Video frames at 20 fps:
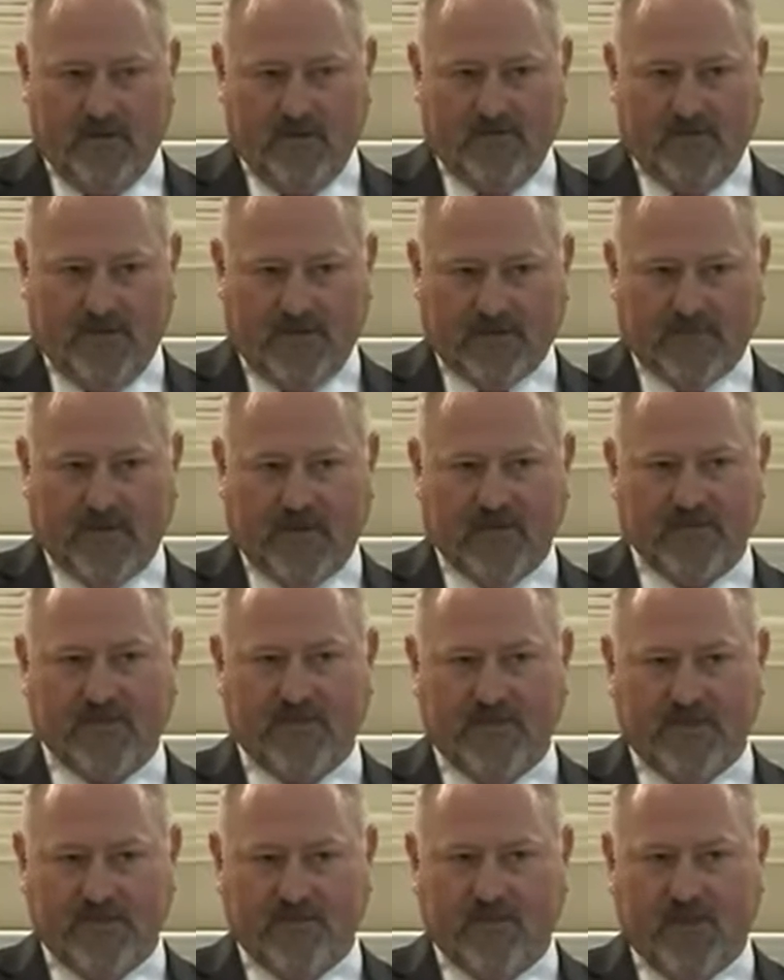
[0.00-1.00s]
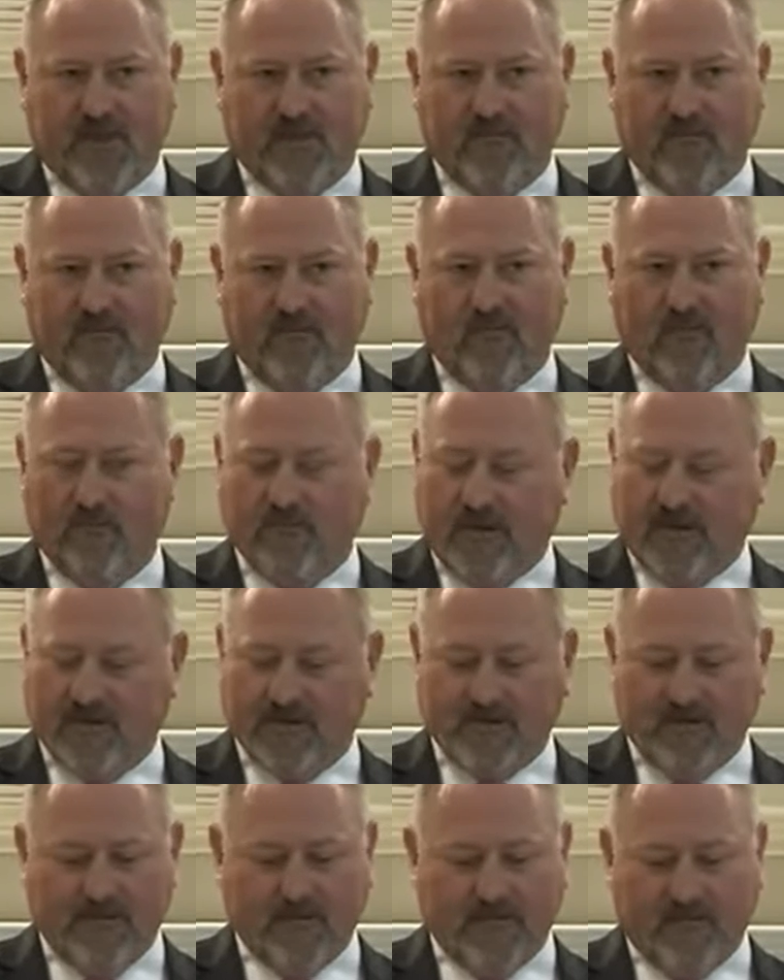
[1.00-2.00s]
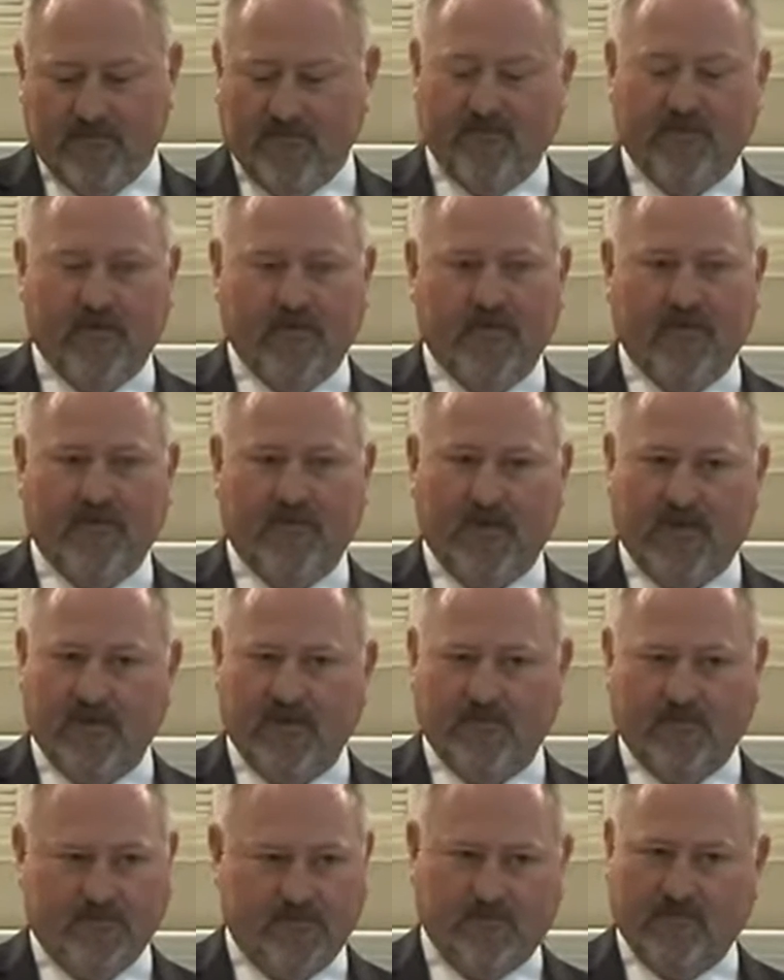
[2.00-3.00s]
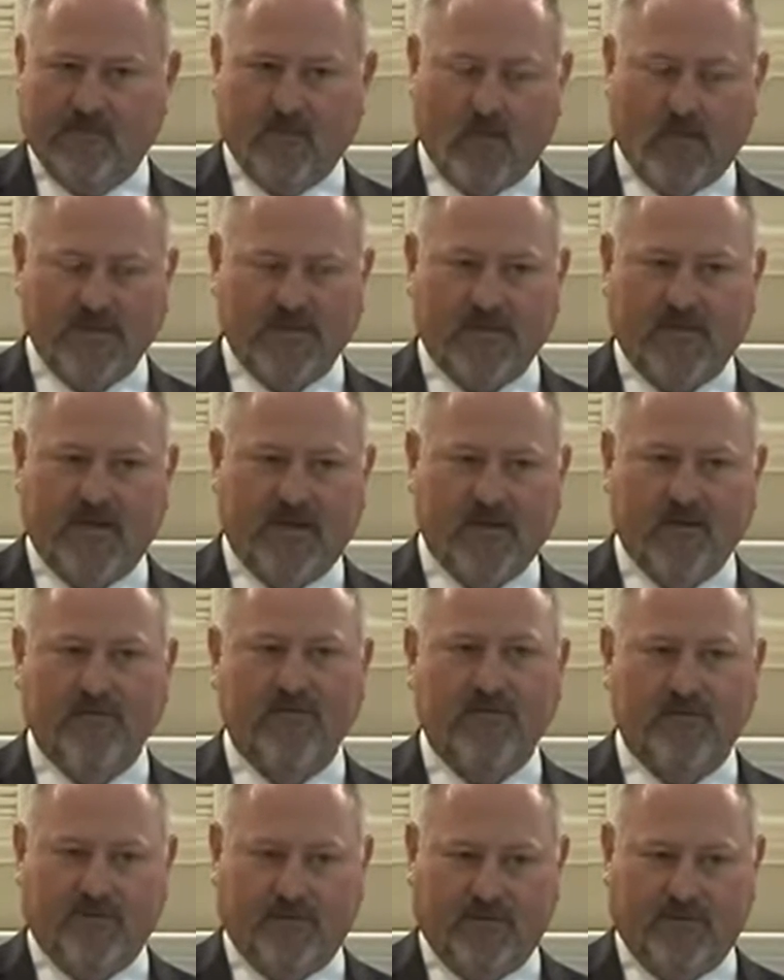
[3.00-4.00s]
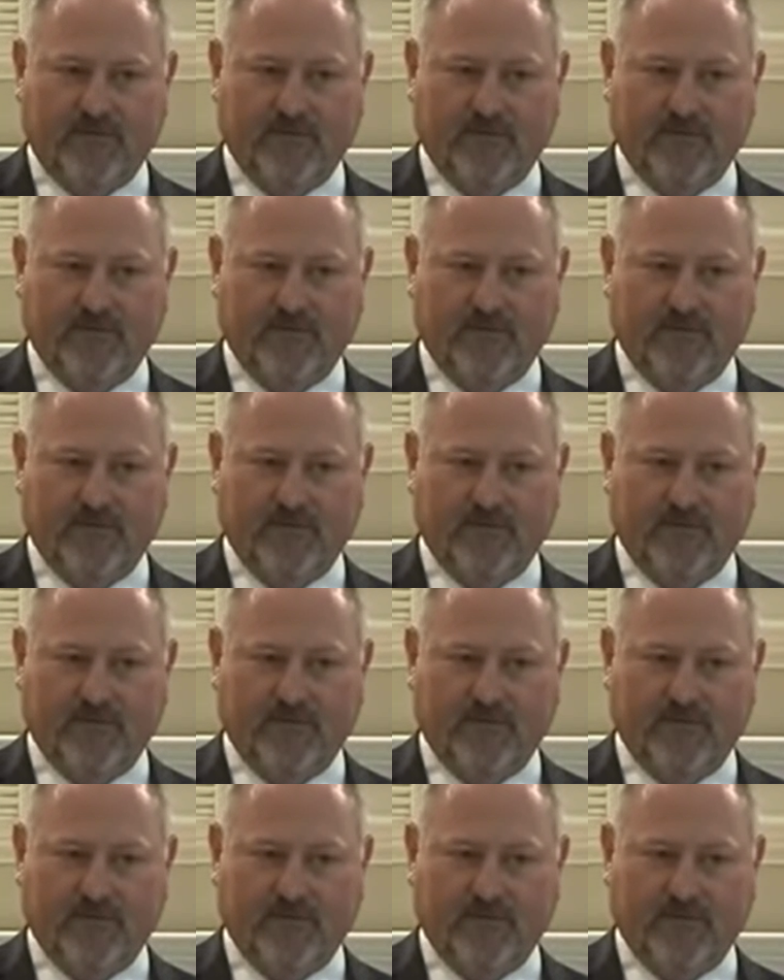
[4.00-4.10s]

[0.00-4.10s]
the expansion is paid for based on the vote of question 802.